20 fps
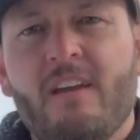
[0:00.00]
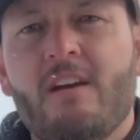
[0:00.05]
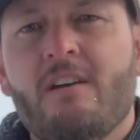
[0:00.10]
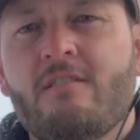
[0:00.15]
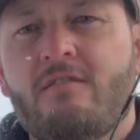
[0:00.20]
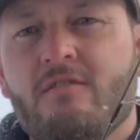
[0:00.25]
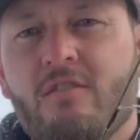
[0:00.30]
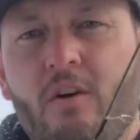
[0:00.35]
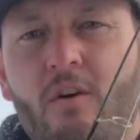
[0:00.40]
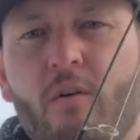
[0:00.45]

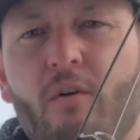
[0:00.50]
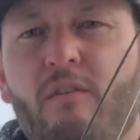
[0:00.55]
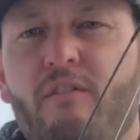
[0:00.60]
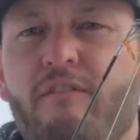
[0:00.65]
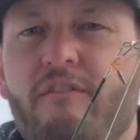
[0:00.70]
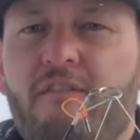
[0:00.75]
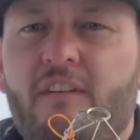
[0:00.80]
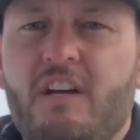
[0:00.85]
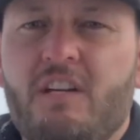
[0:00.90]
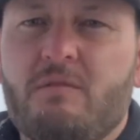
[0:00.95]
So
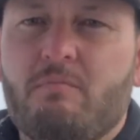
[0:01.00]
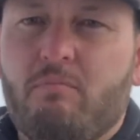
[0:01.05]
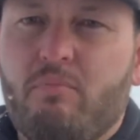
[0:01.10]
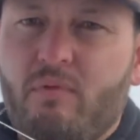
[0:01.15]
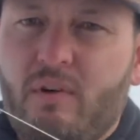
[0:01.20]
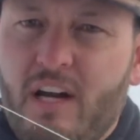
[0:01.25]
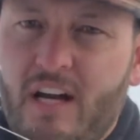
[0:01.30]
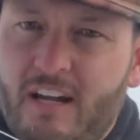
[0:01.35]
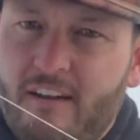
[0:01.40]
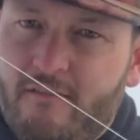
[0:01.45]
fish
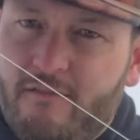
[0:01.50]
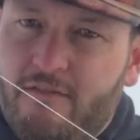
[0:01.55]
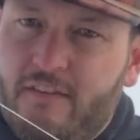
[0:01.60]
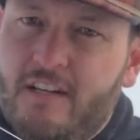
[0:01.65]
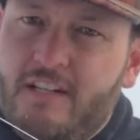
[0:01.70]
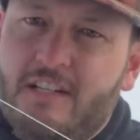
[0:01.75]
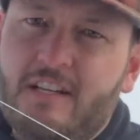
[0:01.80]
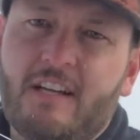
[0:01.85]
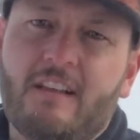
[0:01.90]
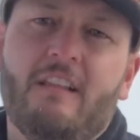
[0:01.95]
braided
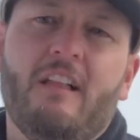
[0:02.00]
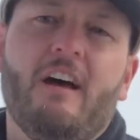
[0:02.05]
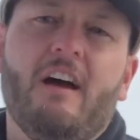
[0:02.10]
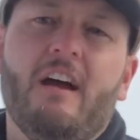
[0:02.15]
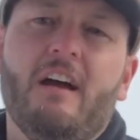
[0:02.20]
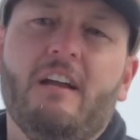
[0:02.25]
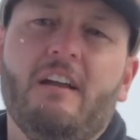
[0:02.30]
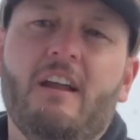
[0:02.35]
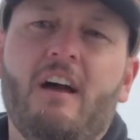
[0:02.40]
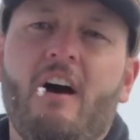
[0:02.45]
fishing
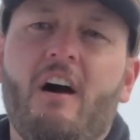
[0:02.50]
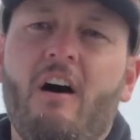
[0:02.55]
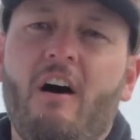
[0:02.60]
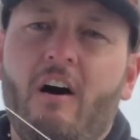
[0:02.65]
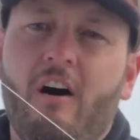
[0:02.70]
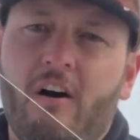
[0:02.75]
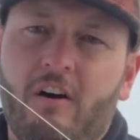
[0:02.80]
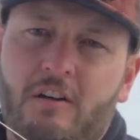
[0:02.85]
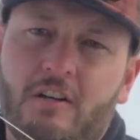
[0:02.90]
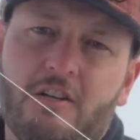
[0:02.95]
line
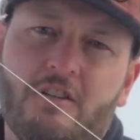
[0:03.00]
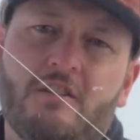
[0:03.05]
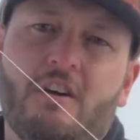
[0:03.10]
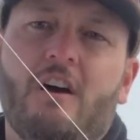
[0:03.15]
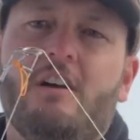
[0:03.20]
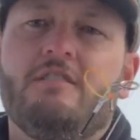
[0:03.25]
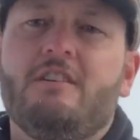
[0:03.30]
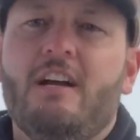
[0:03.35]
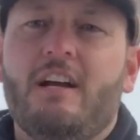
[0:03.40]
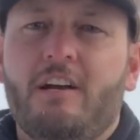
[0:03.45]
on your
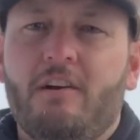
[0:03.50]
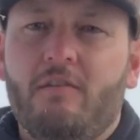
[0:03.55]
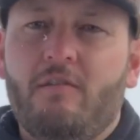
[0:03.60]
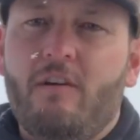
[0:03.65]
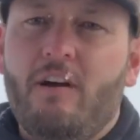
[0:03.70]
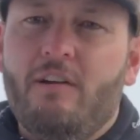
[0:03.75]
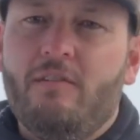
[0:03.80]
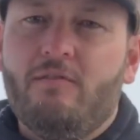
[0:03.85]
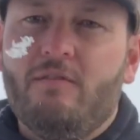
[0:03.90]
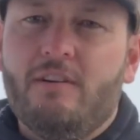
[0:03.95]
jaw jacker
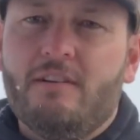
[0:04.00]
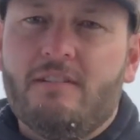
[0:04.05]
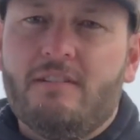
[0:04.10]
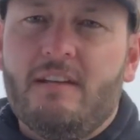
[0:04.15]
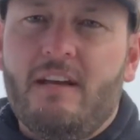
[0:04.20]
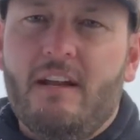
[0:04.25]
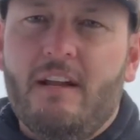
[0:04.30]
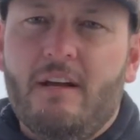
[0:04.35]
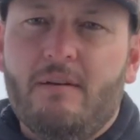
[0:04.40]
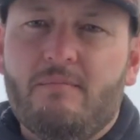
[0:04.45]
rod and reel
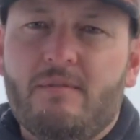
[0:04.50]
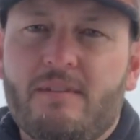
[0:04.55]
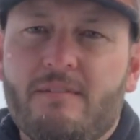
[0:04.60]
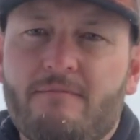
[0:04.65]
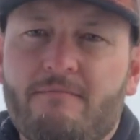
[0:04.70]
setups.